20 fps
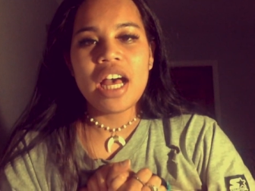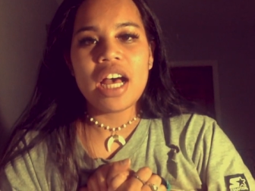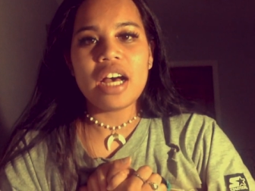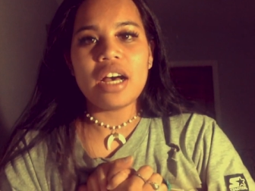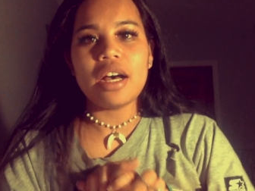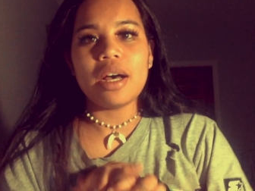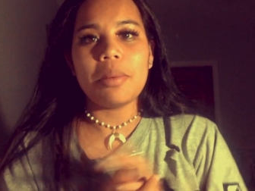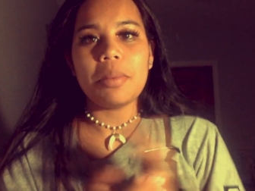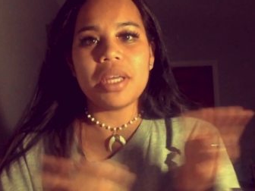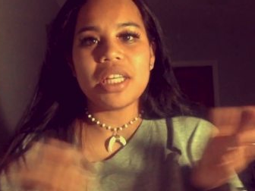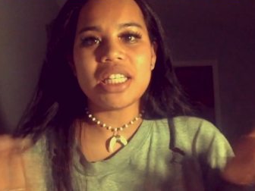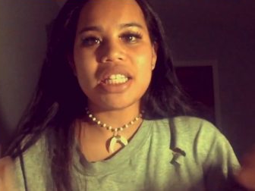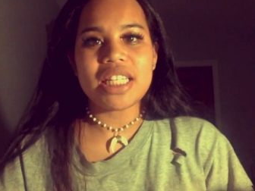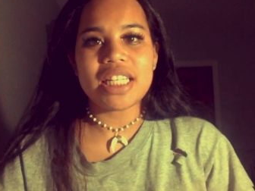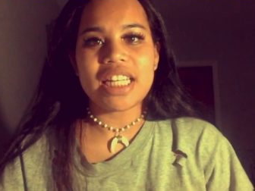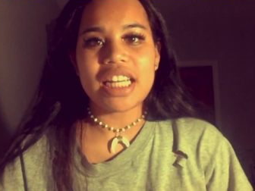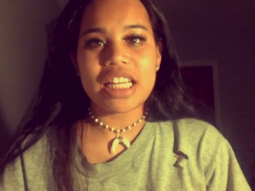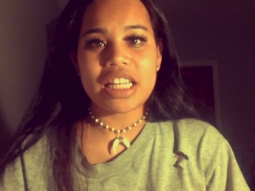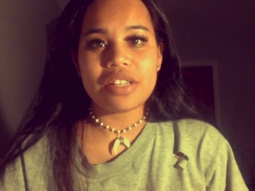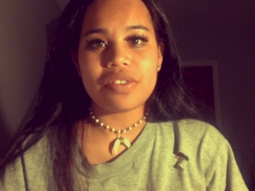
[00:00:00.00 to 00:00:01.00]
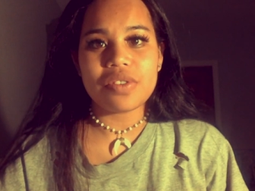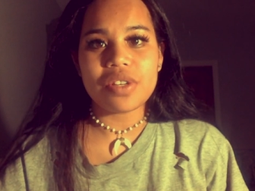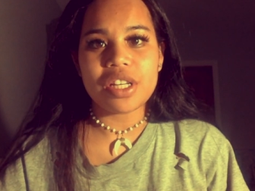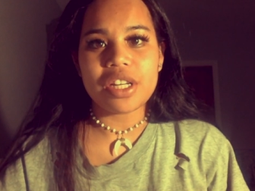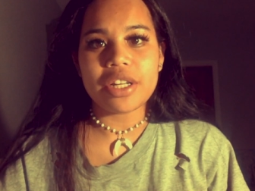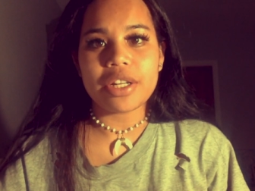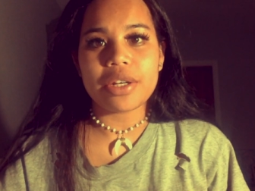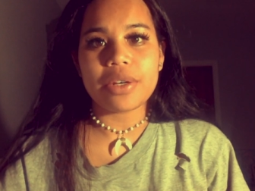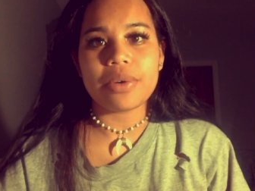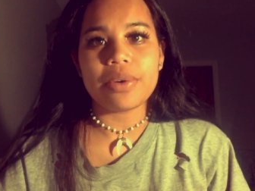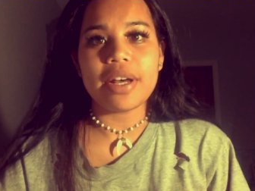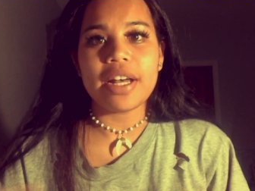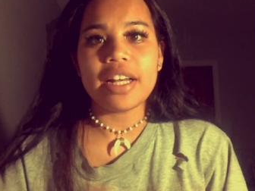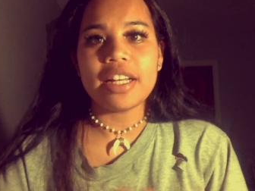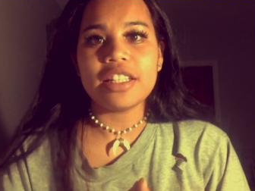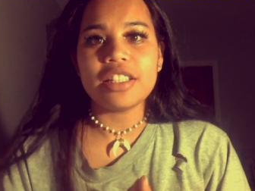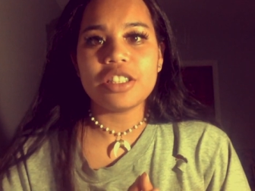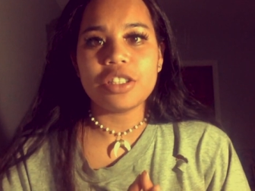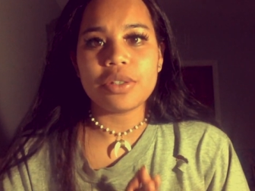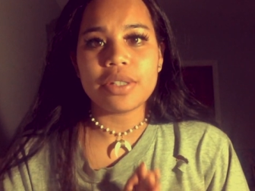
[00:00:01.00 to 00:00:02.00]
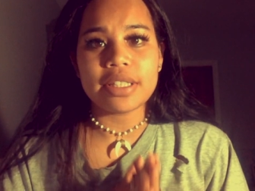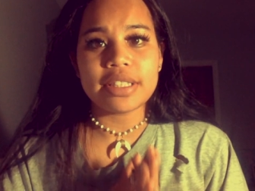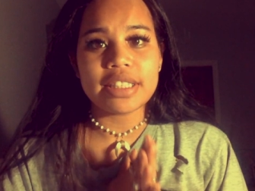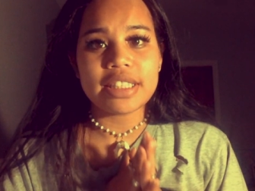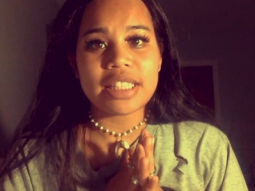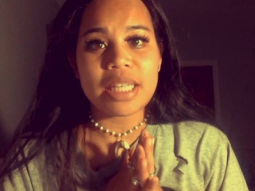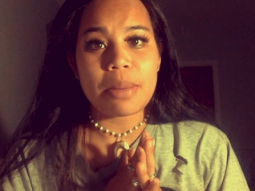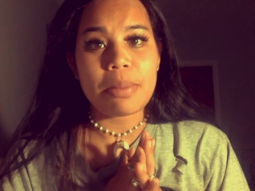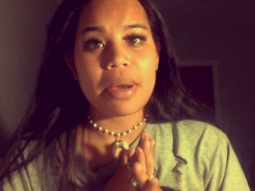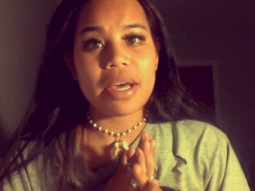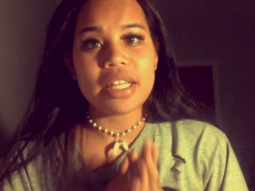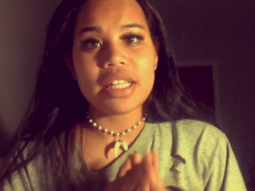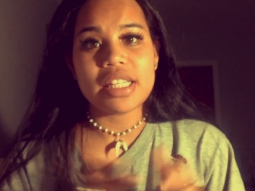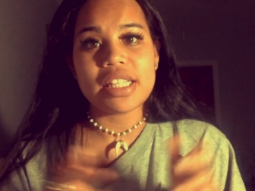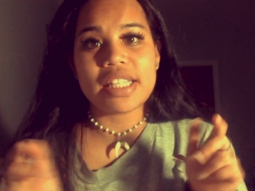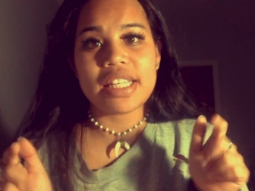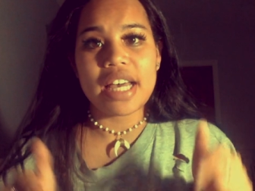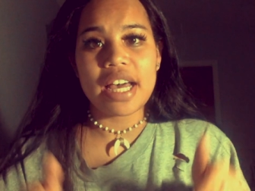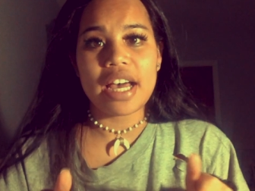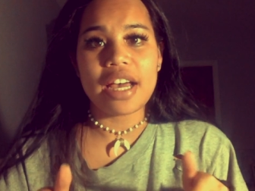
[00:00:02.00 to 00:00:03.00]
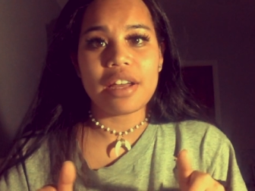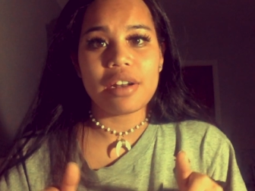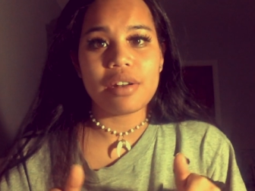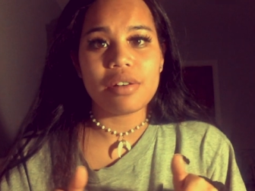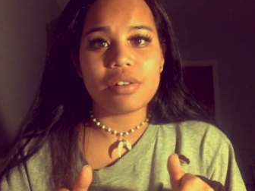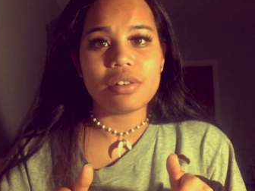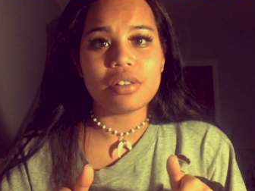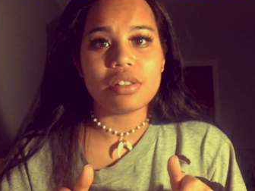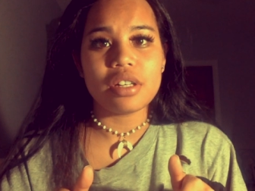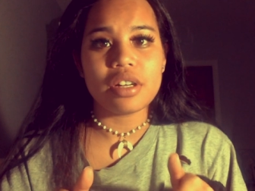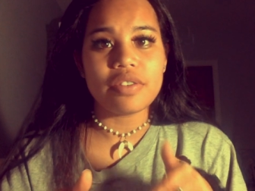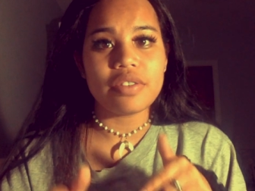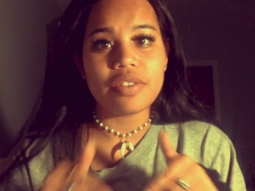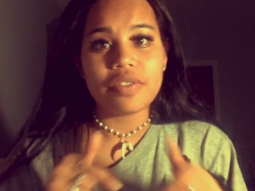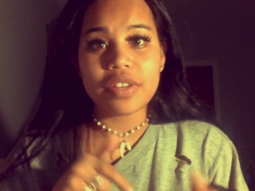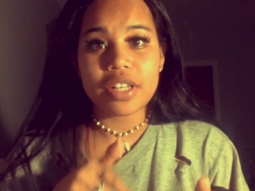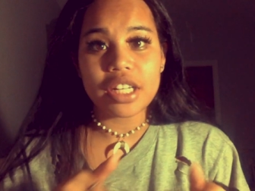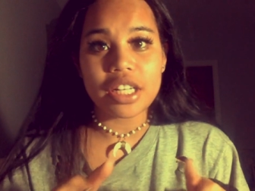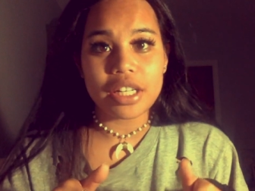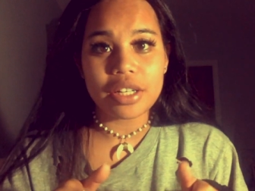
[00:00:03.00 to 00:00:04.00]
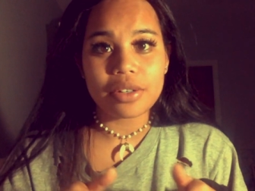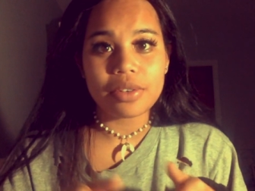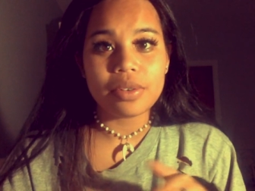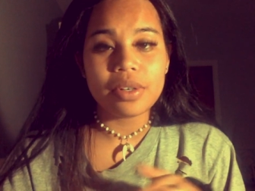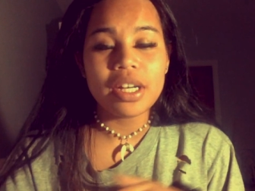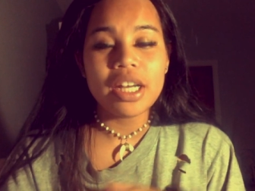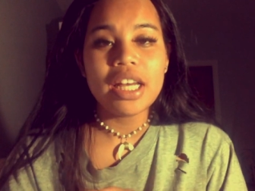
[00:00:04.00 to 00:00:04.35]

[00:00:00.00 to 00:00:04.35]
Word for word: Um, in today's video, as you can see by the title of the video,